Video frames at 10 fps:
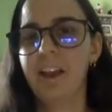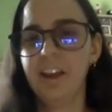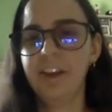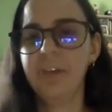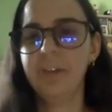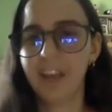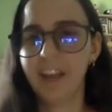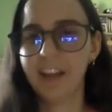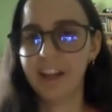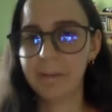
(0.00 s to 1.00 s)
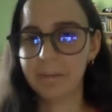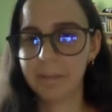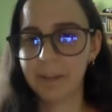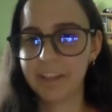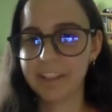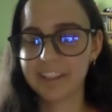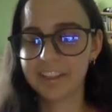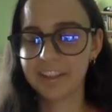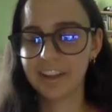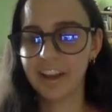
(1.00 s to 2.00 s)
you can implement
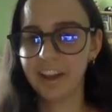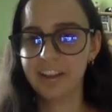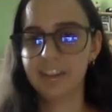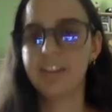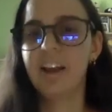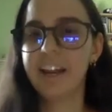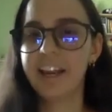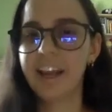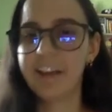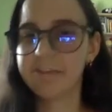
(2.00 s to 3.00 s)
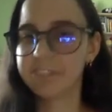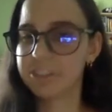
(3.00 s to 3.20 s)
a gift